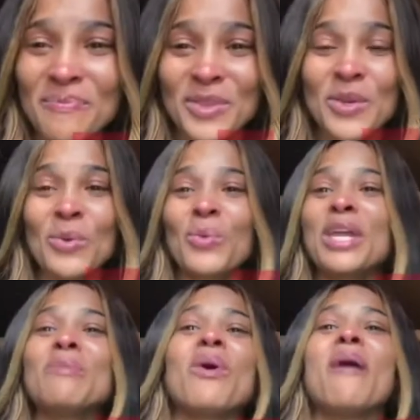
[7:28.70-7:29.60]
Remember
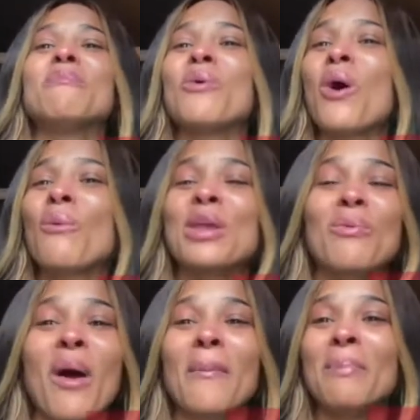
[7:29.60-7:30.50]
in Revelation
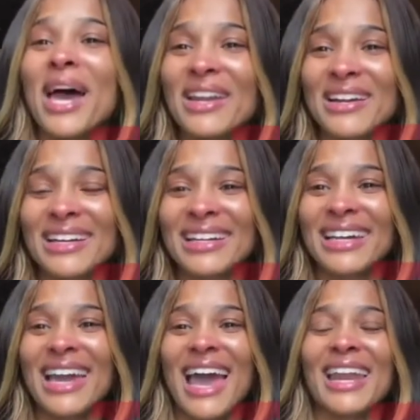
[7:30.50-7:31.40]
18, when it speaks of
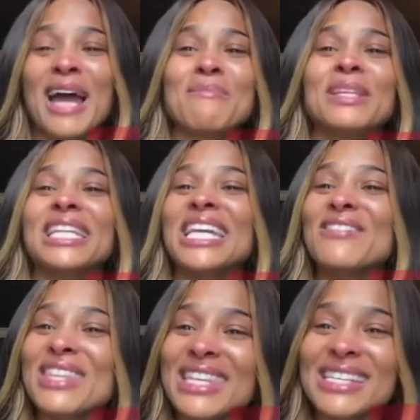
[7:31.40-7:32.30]
Babylon the
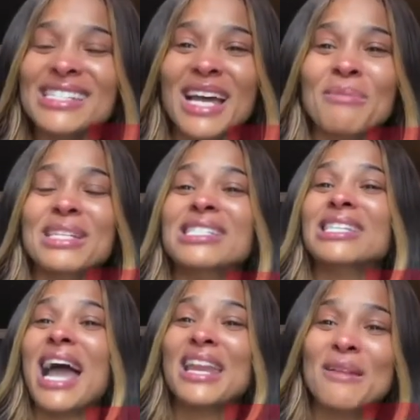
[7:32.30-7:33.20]
Great,
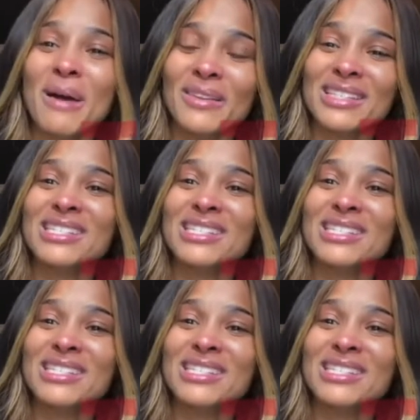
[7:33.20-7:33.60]
right?